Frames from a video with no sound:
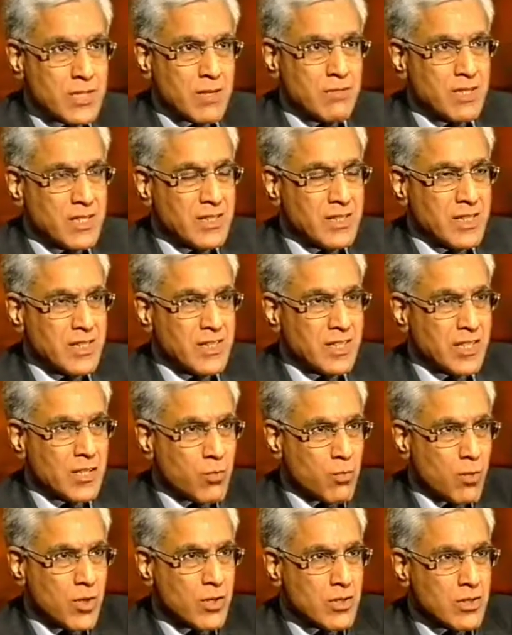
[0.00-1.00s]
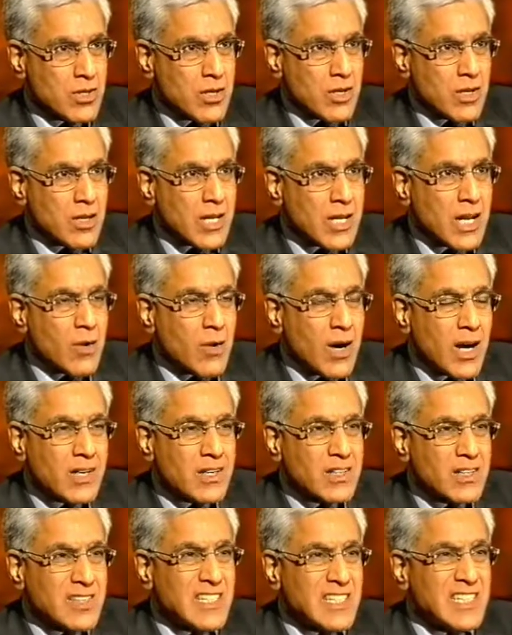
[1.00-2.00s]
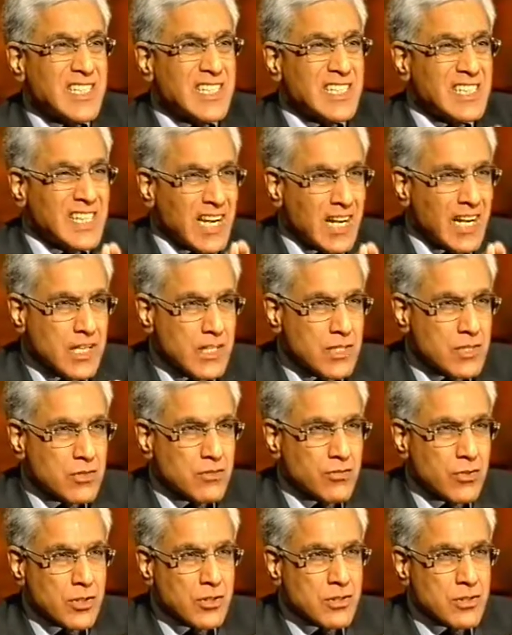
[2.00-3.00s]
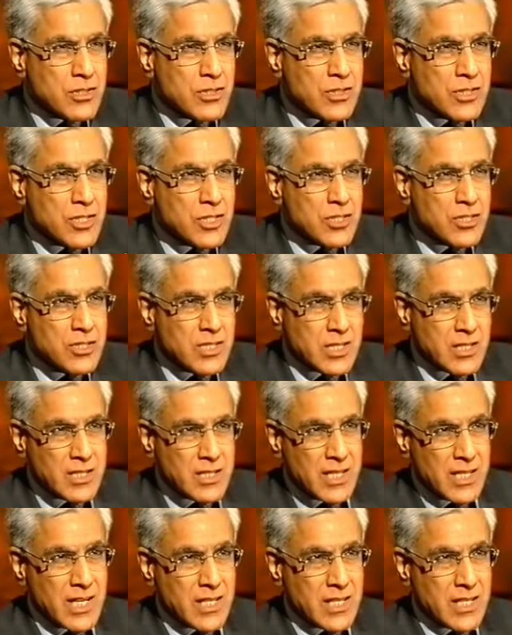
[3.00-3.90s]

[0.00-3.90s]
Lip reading: were something they didn't want. Now, under the disguise of consultations and